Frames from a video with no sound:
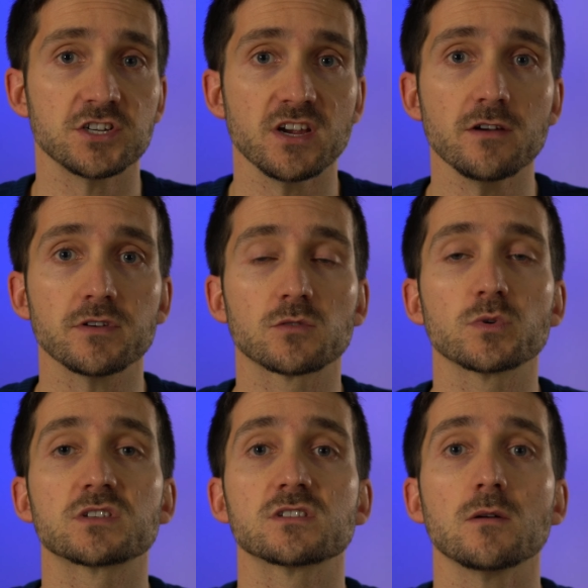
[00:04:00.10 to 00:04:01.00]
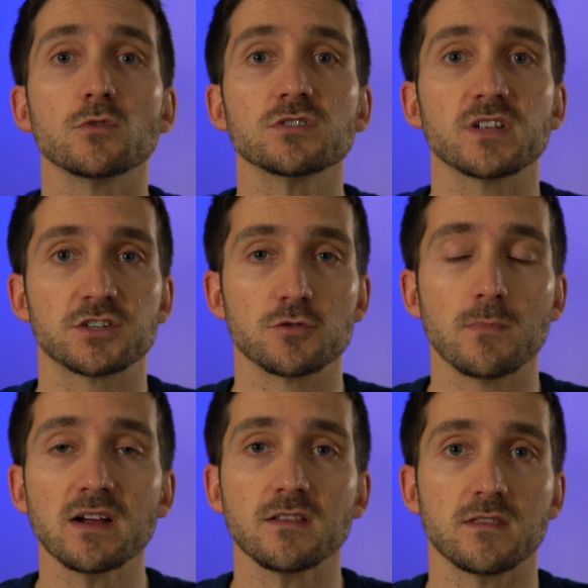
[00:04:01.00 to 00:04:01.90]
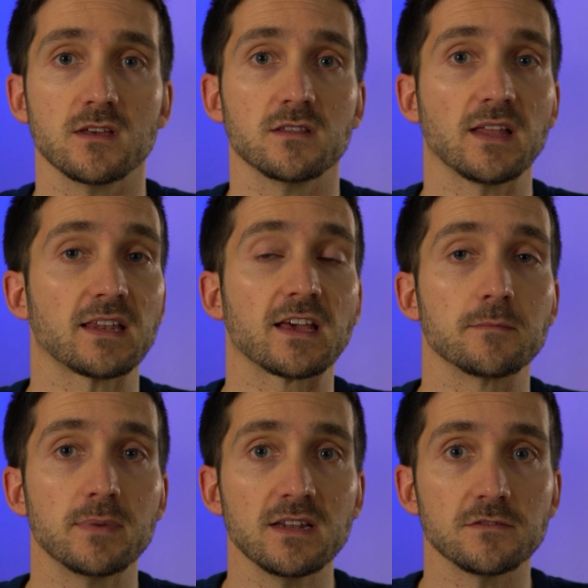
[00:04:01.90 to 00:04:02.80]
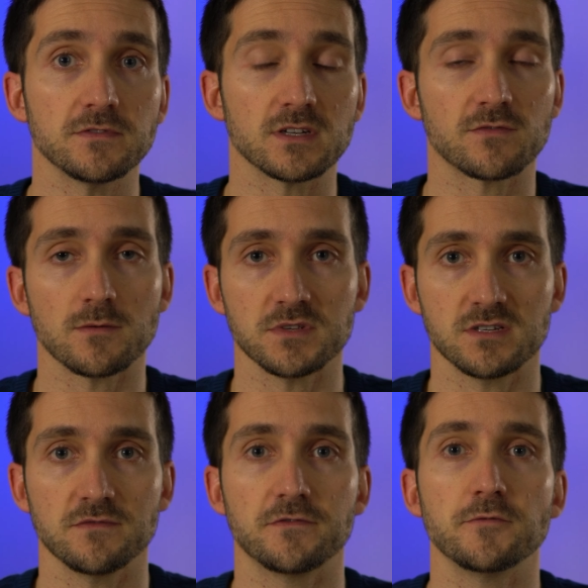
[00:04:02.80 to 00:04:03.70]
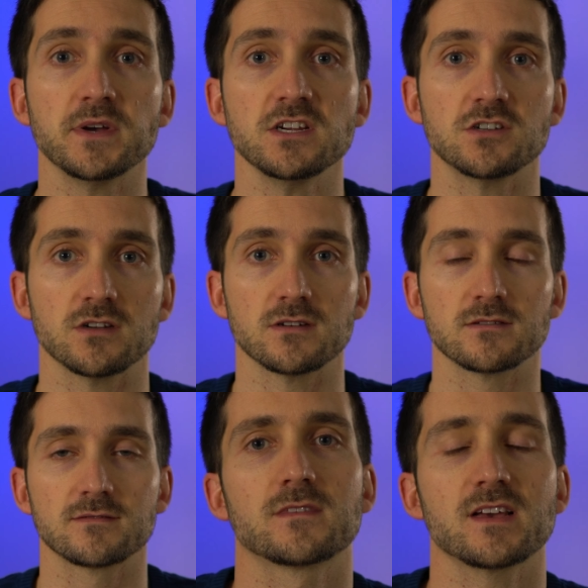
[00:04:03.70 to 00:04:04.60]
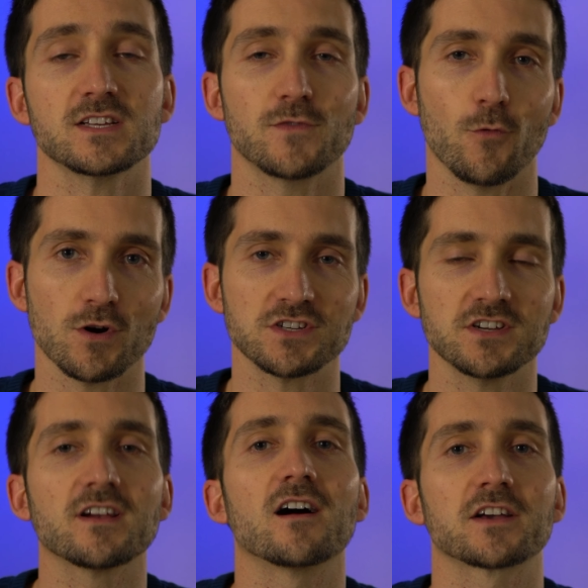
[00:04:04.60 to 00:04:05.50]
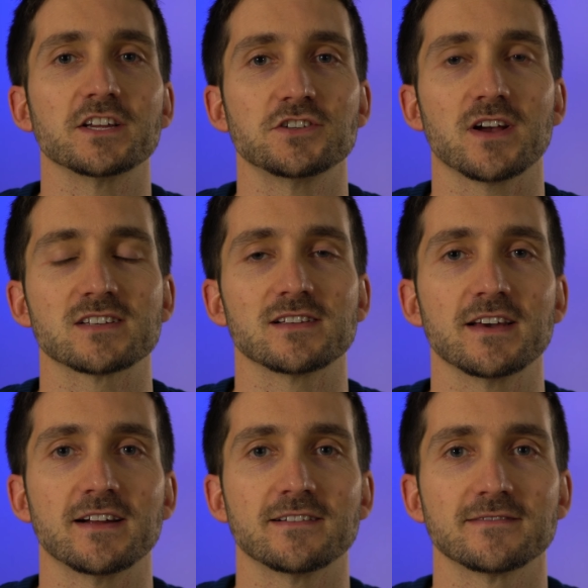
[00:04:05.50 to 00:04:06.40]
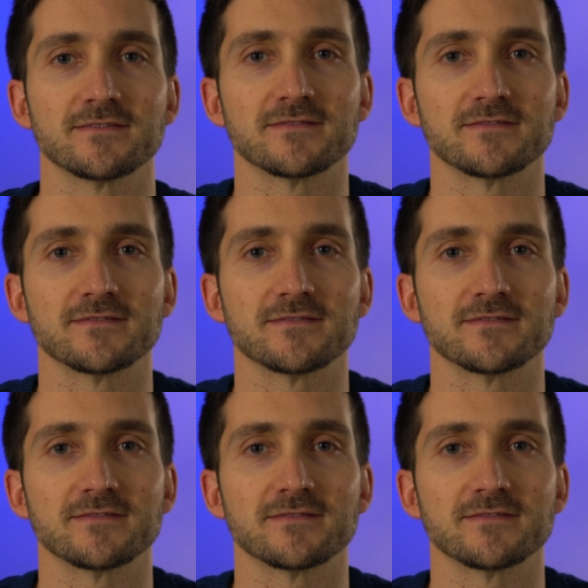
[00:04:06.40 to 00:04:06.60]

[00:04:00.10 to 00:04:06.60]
share it with someone that you might think that can benefit from this information. Thanks for watching, I'll catch you guys later.